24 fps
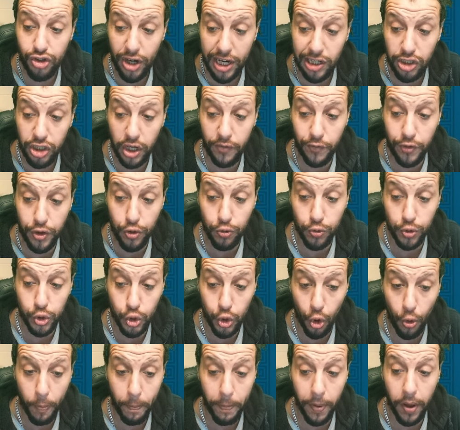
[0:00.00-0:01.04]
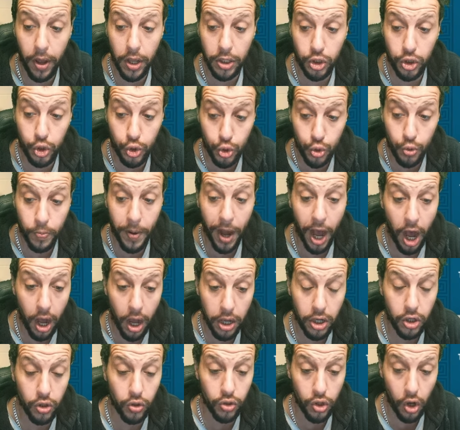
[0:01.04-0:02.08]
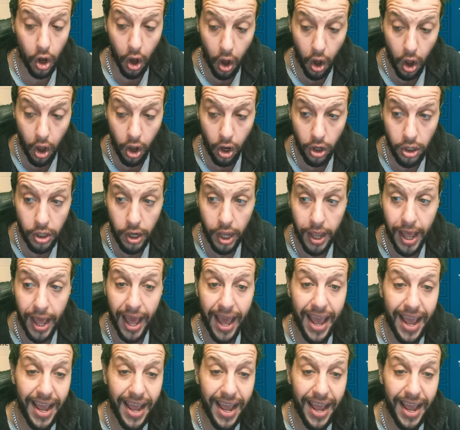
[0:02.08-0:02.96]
strategic view top troop icon on.